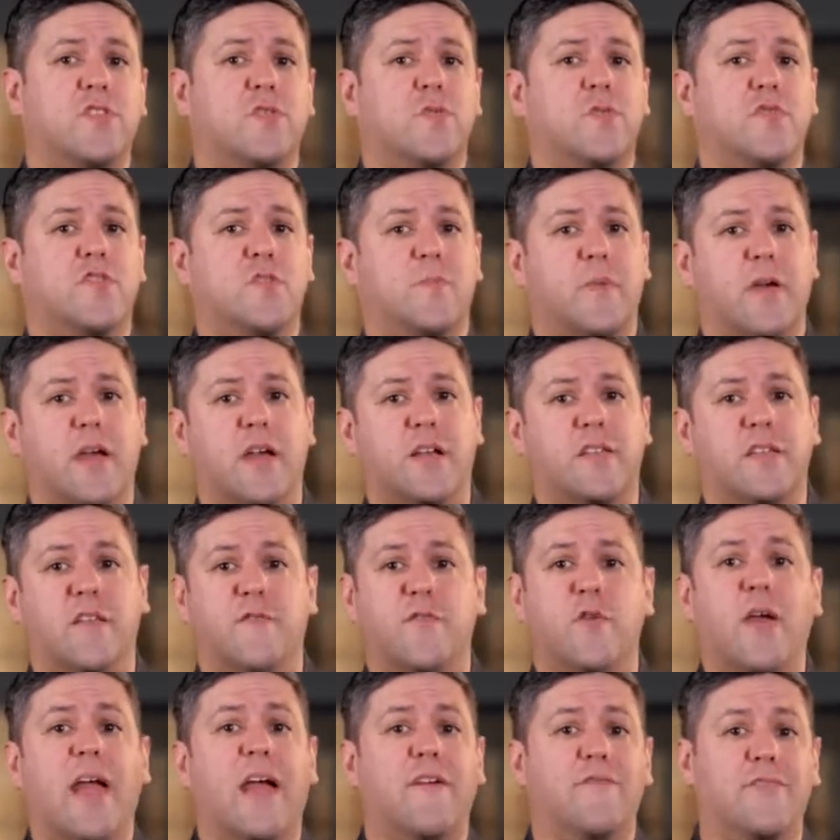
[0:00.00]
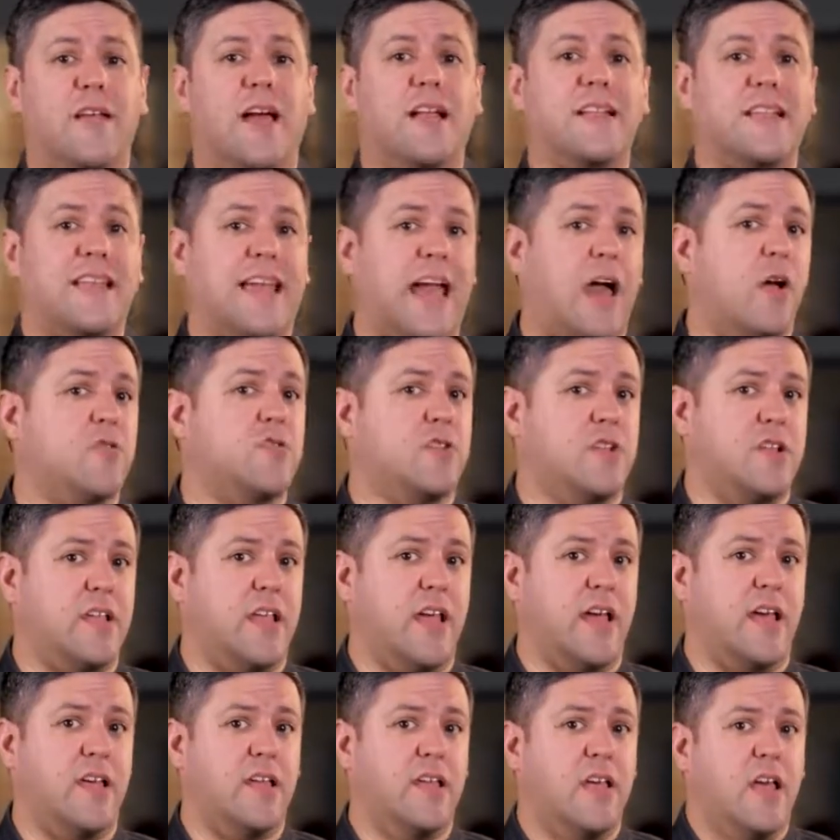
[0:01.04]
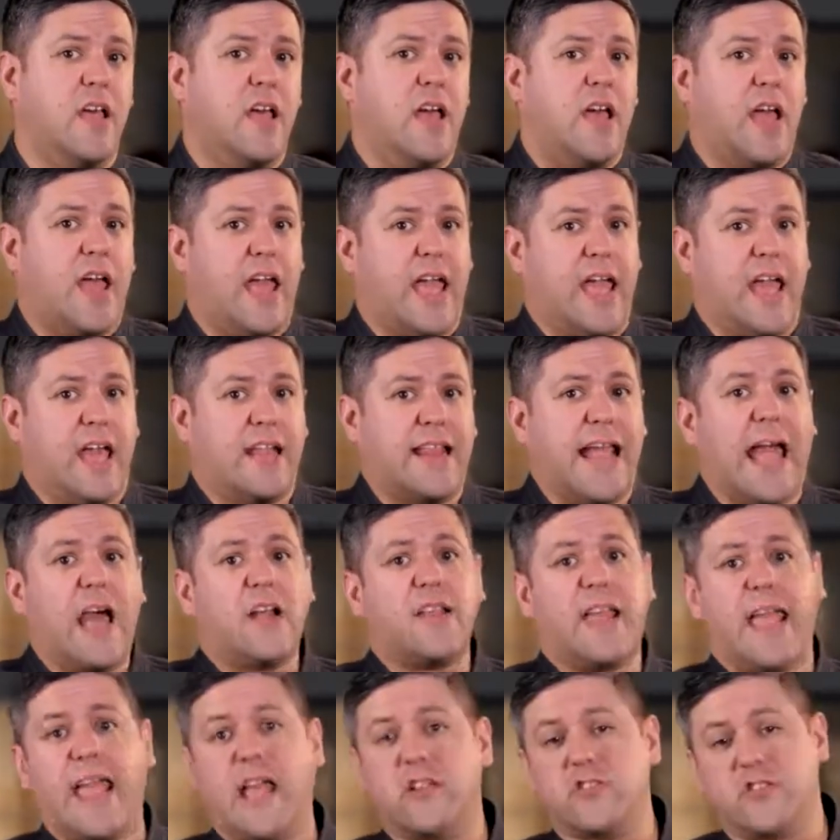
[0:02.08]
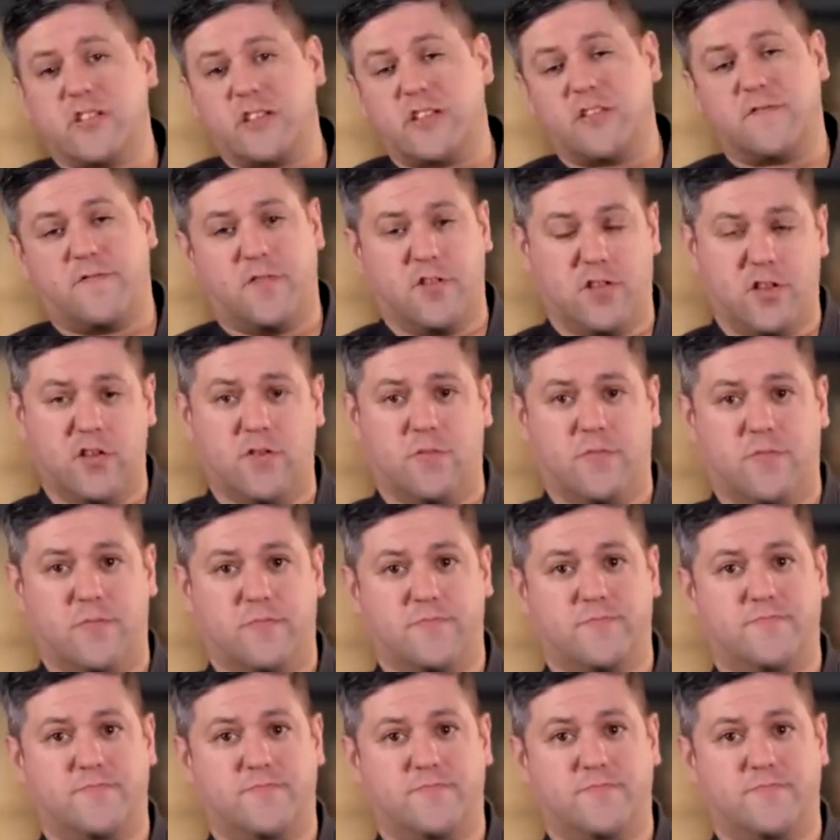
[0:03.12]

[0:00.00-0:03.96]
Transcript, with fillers: to expect if you have not encountered it yet, and how to handle it if you do.